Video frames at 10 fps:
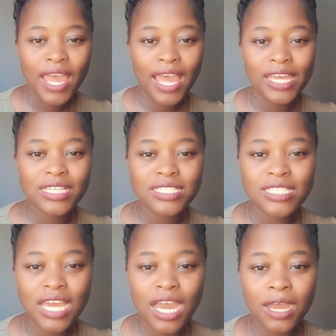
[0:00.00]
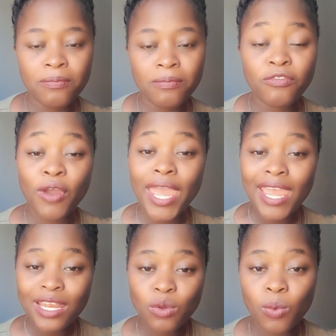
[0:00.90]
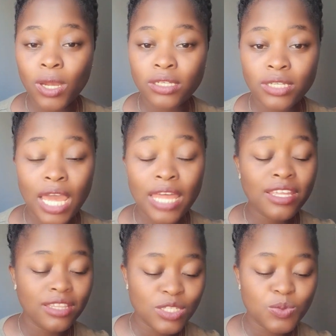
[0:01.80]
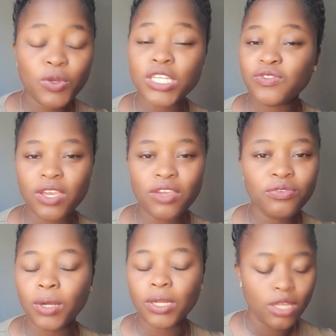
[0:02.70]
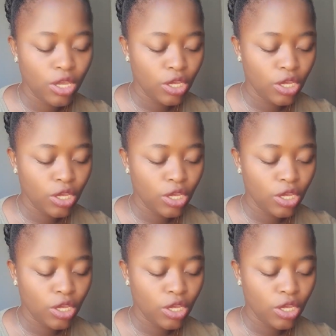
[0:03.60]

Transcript: And for anyone, I think this book is for everyone.